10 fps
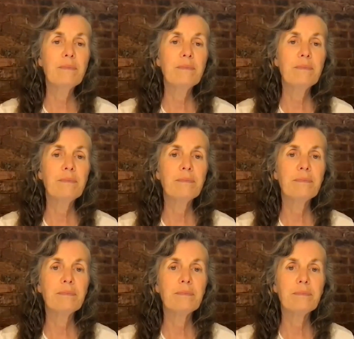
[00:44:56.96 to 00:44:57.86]

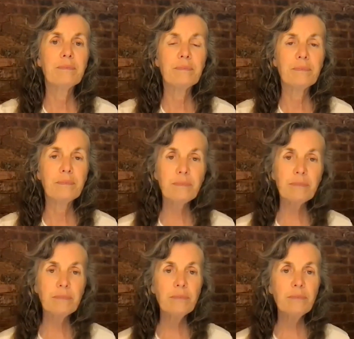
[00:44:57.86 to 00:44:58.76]

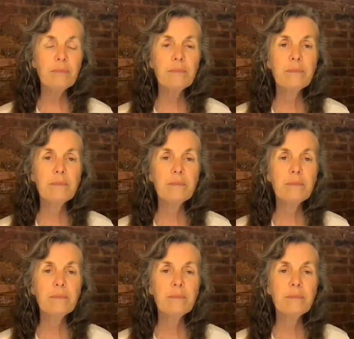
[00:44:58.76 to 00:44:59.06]
Nothing is said.